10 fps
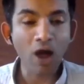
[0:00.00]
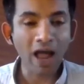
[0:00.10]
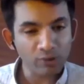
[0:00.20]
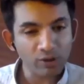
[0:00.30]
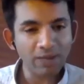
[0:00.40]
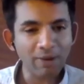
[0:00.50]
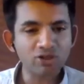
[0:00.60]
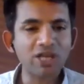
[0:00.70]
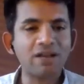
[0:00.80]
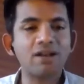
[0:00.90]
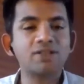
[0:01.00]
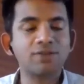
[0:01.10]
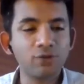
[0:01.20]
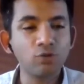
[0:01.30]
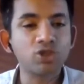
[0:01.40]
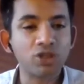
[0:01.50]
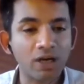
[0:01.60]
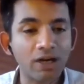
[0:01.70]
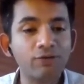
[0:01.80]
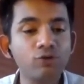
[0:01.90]
I would think about a genderless
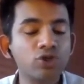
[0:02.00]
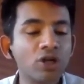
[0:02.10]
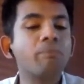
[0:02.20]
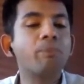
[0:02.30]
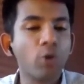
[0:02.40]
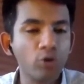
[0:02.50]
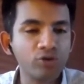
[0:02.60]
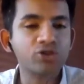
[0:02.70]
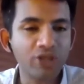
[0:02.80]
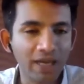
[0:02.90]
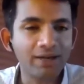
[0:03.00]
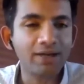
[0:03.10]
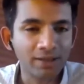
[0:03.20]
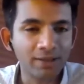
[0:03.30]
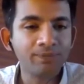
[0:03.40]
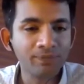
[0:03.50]
future, a future post-gender,